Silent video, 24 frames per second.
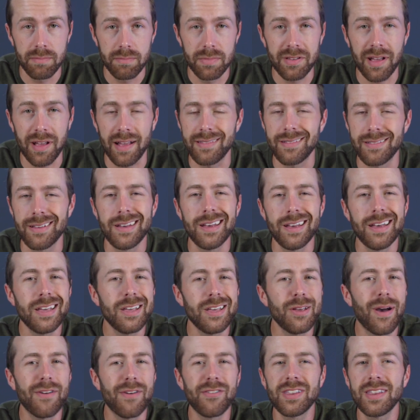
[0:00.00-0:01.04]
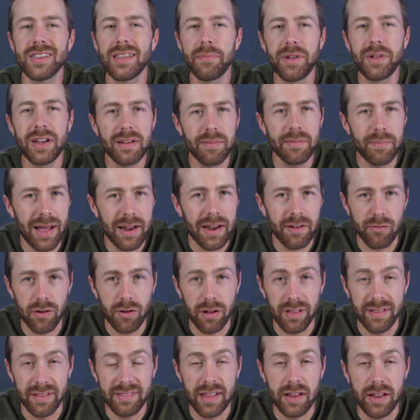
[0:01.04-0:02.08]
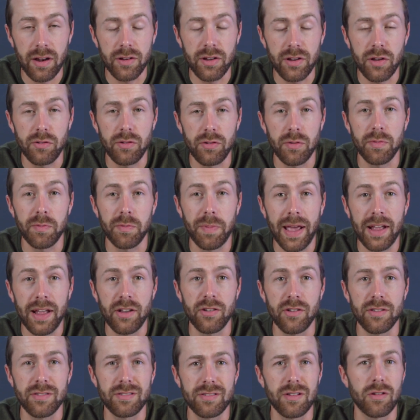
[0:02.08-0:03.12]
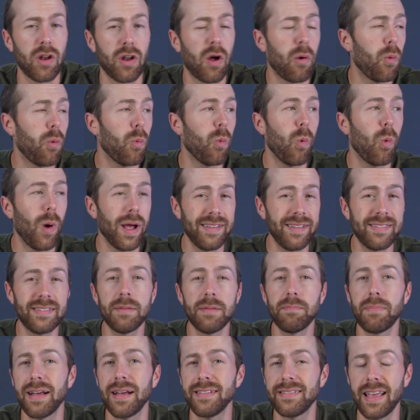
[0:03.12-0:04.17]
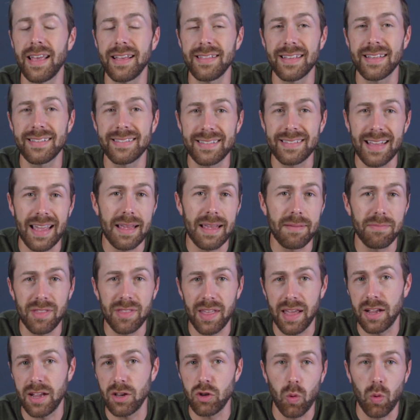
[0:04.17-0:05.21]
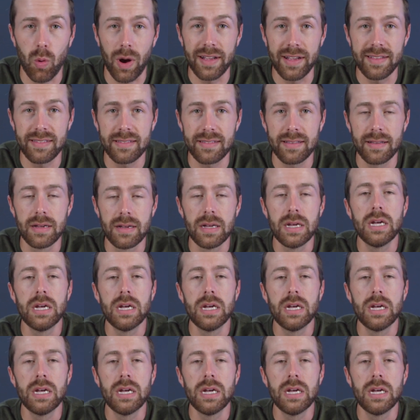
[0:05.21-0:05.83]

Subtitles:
Besides, you have a limited amount of real estate on YouTube's pages, so don't waste it by saying the same thing twice.